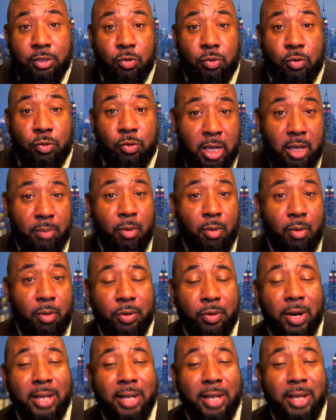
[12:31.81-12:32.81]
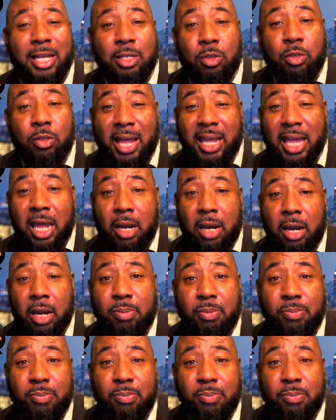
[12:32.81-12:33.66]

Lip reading: We need more progressives. That's why I got the People